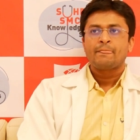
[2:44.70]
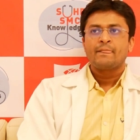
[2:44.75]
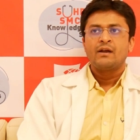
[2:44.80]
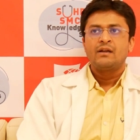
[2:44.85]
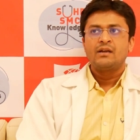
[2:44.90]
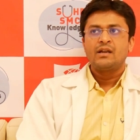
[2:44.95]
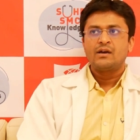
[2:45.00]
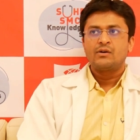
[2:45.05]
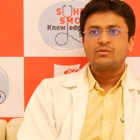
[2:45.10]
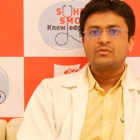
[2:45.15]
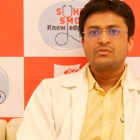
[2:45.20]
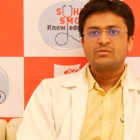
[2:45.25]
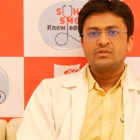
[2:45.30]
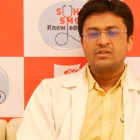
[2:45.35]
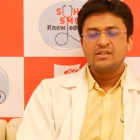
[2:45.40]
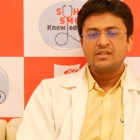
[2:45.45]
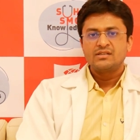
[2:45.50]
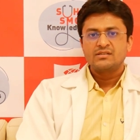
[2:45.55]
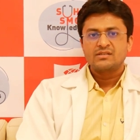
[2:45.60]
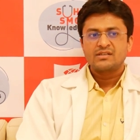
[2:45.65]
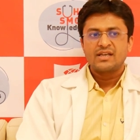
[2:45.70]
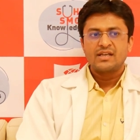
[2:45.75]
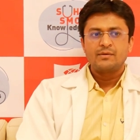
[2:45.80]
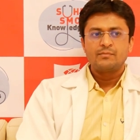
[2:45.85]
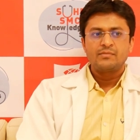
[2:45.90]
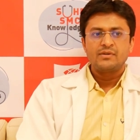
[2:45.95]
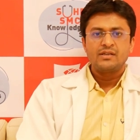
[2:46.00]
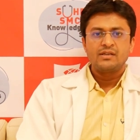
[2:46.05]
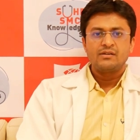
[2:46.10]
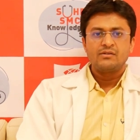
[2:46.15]
Now these
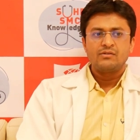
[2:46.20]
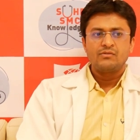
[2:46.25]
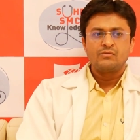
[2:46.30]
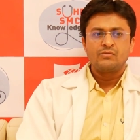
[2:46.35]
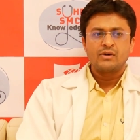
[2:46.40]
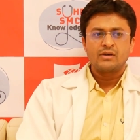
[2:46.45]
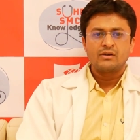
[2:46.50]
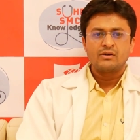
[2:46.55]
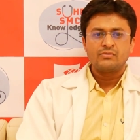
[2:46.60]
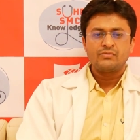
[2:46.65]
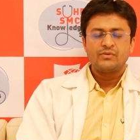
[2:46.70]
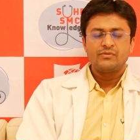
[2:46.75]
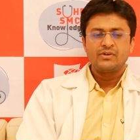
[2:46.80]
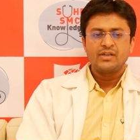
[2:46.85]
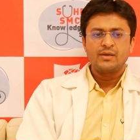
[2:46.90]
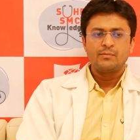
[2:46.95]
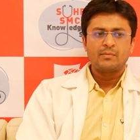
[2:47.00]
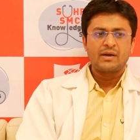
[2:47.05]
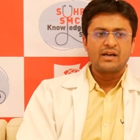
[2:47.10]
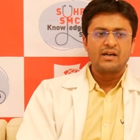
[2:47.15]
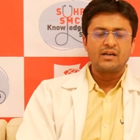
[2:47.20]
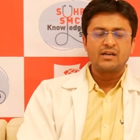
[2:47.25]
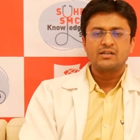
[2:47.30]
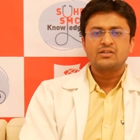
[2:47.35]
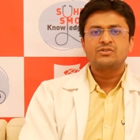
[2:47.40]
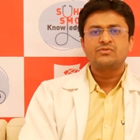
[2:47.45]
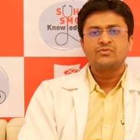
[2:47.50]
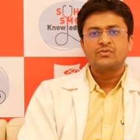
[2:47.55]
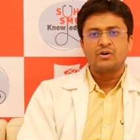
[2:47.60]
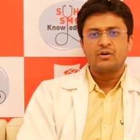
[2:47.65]
can be one of a very
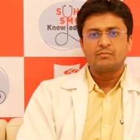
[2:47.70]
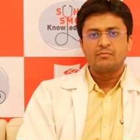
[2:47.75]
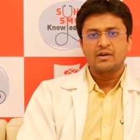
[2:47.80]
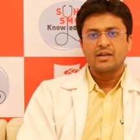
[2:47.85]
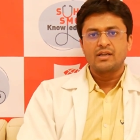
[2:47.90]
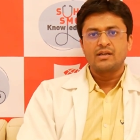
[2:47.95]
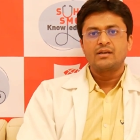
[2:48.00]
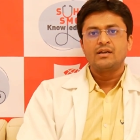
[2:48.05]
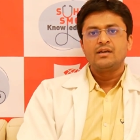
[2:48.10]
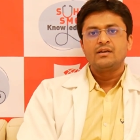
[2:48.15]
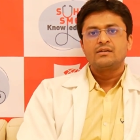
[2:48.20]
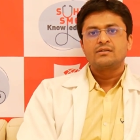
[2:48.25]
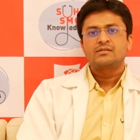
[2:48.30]
mildest form like